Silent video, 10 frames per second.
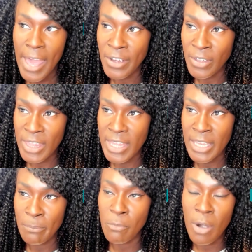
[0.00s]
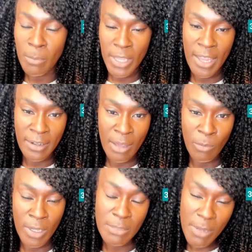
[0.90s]
And I think primary care
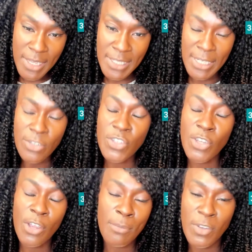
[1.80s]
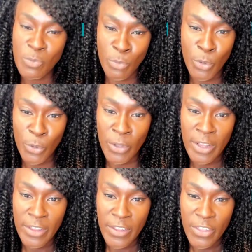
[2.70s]
networks personally are so much more
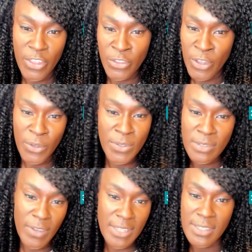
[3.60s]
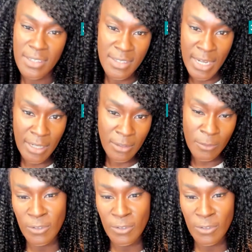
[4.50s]
than those facets now.